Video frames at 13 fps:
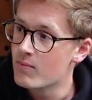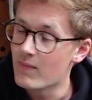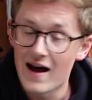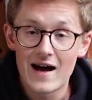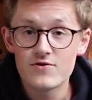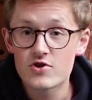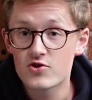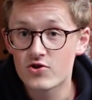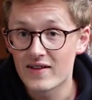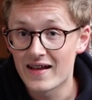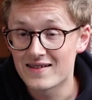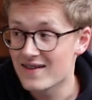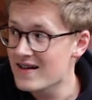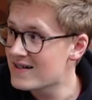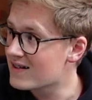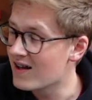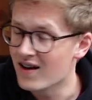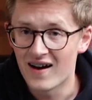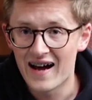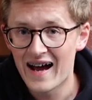But I've just done that to this
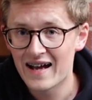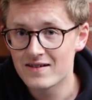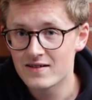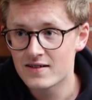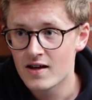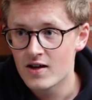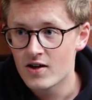car, and